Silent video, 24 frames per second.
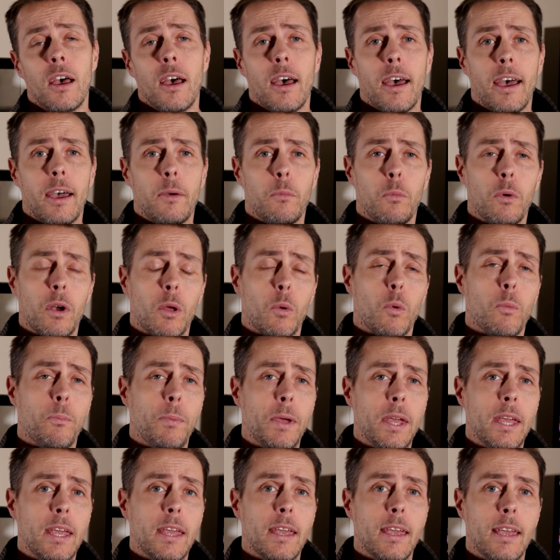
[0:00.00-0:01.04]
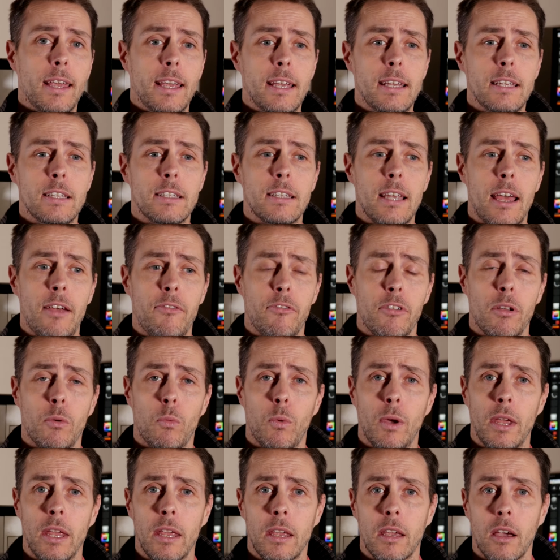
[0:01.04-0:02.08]
And what it will be is every
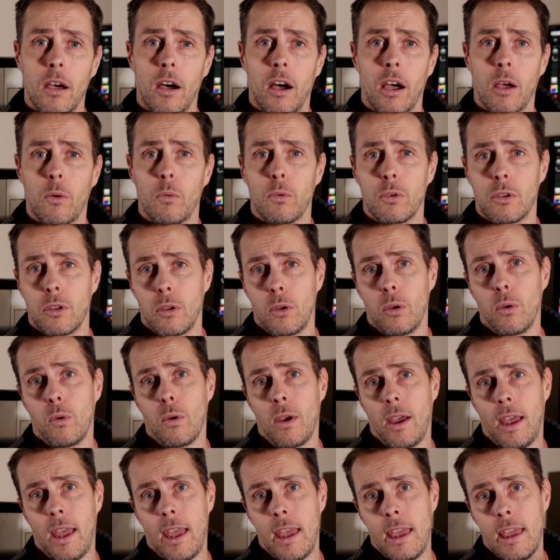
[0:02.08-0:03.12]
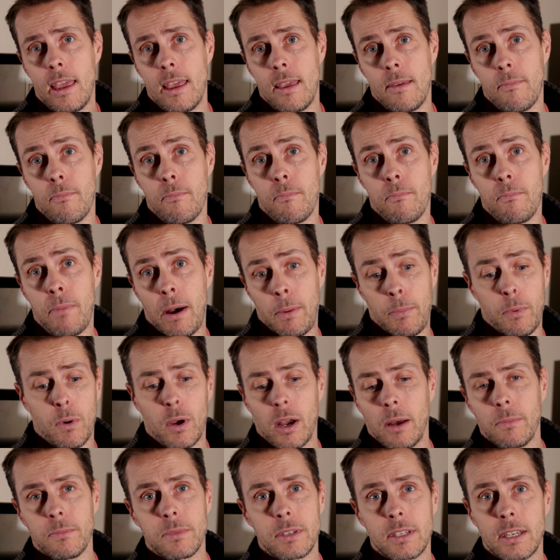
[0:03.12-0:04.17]
week I will do a
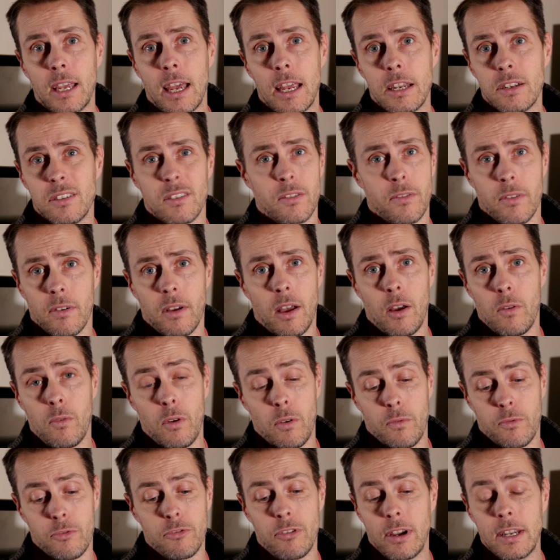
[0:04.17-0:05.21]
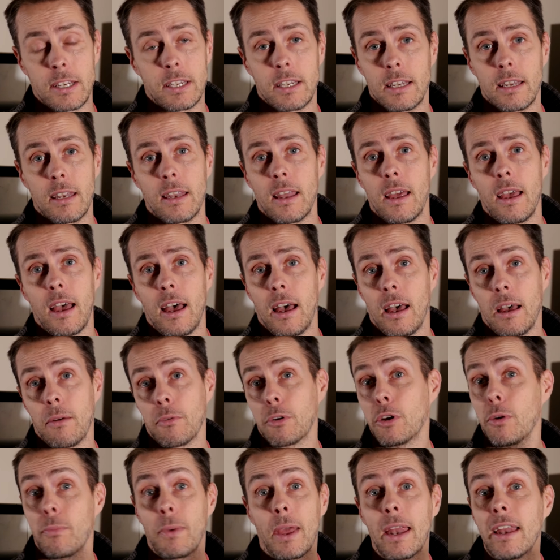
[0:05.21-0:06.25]
bubblegum sketch of, of creating, um,
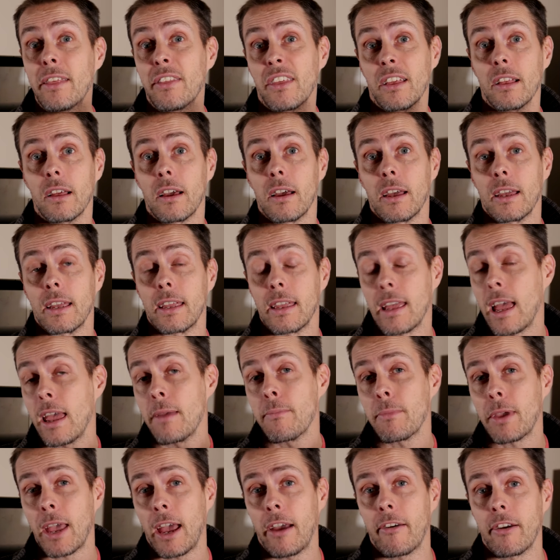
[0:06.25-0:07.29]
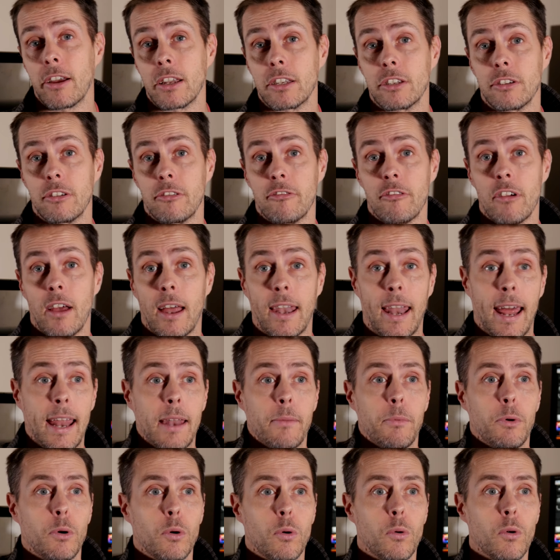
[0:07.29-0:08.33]
could be anything, a game character, an
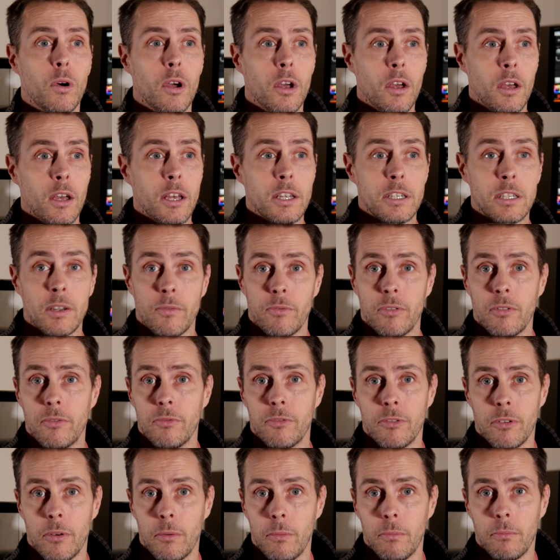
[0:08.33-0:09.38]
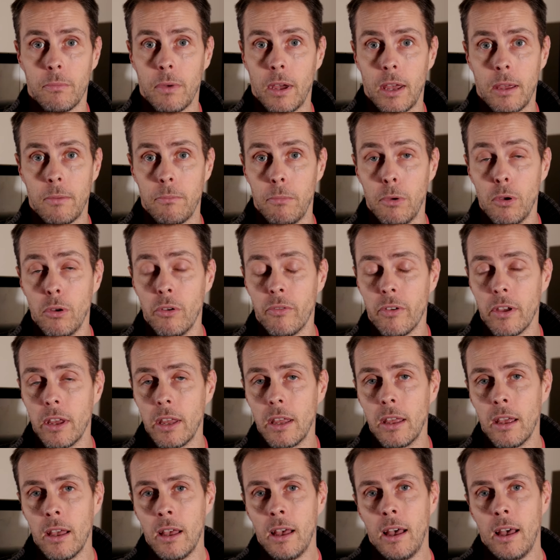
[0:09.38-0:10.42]
animal, something from a movie.